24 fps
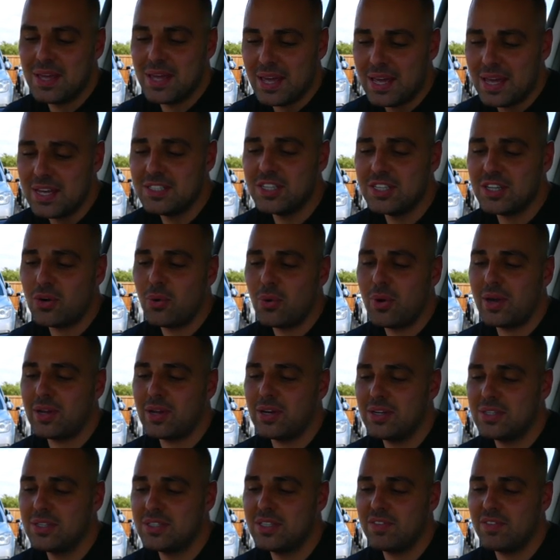Is it quicker
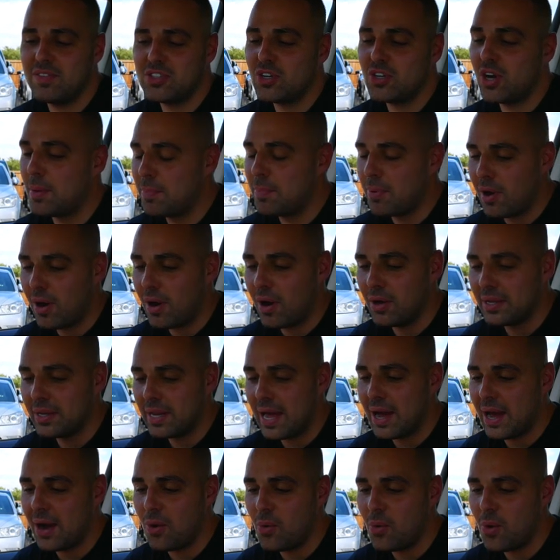than a Civic Type R?
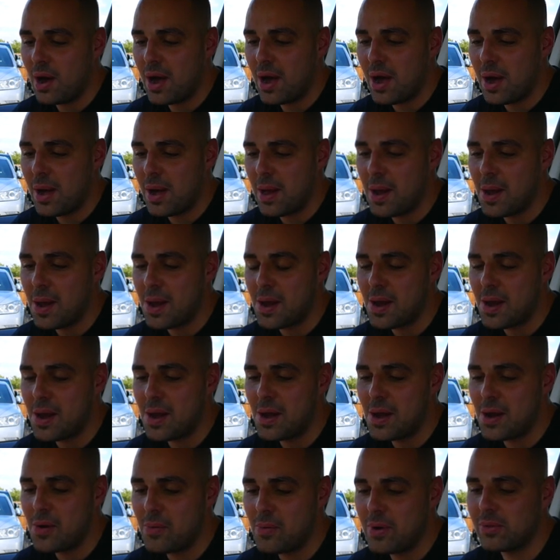Now,
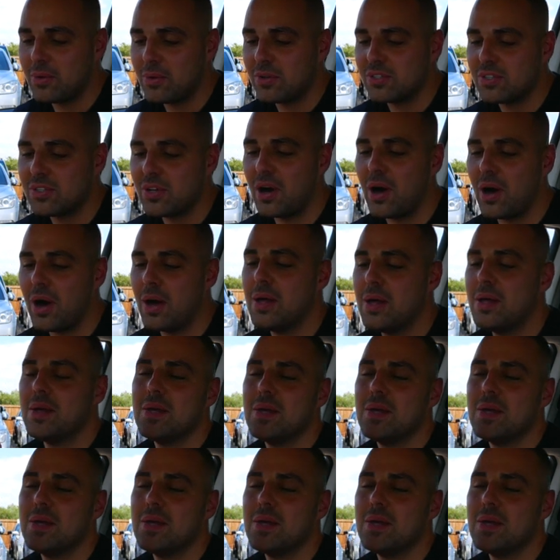where do I start?